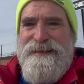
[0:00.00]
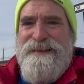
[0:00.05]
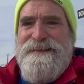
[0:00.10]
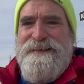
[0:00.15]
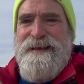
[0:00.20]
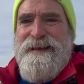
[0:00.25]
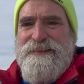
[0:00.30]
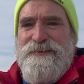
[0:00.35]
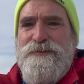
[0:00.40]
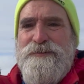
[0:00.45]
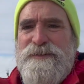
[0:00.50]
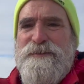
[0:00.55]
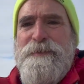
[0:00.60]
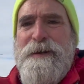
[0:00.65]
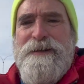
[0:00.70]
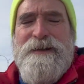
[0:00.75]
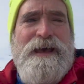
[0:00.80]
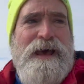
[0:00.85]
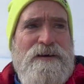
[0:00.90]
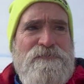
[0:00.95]
yeah, so it's
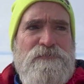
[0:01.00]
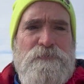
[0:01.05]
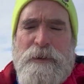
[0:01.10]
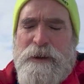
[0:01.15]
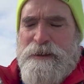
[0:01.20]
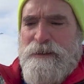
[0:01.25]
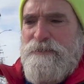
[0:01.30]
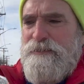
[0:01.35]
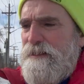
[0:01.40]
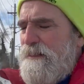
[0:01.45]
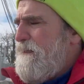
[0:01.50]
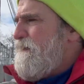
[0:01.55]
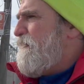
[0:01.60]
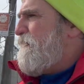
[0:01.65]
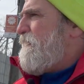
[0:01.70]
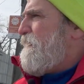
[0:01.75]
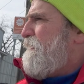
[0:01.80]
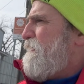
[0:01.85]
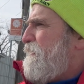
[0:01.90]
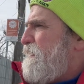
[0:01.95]
about a half a
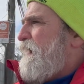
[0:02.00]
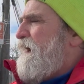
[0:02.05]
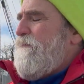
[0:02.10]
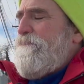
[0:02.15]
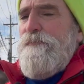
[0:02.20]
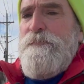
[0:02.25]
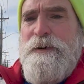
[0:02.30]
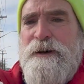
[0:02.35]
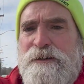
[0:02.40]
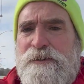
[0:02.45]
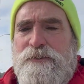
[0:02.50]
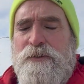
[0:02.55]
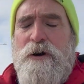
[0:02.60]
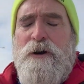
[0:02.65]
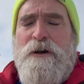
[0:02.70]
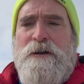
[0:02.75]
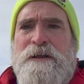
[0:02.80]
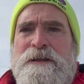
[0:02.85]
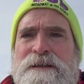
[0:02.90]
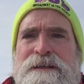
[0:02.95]
mile
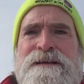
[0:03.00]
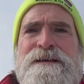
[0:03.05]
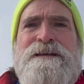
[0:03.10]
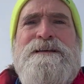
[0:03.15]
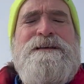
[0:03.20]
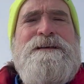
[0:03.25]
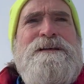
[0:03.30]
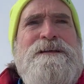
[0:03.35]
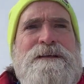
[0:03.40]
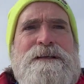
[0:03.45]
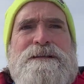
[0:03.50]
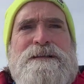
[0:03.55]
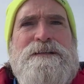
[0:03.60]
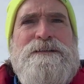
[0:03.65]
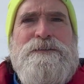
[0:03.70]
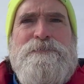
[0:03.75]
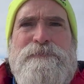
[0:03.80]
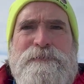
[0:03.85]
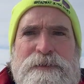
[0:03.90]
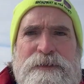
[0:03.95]
long,
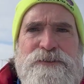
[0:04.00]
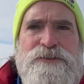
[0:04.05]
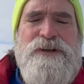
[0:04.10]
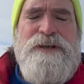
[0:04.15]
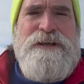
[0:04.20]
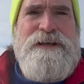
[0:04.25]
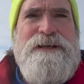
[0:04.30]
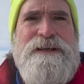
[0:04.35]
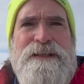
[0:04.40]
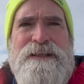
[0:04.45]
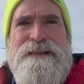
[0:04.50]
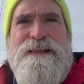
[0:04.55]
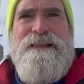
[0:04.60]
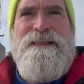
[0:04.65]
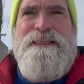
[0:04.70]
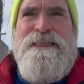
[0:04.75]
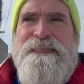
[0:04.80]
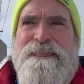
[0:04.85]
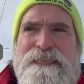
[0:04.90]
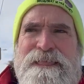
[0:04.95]
the bridge.
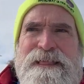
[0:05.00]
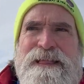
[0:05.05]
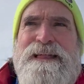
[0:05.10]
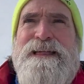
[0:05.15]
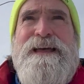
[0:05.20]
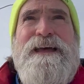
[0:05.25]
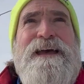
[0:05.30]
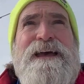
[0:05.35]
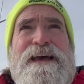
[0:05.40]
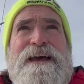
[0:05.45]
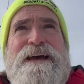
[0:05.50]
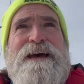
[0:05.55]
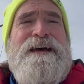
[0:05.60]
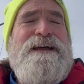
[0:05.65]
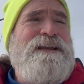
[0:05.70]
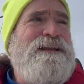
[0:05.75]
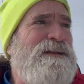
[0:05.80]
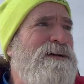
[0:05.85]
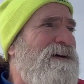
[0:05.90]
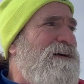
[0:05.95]

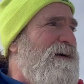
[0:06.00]
And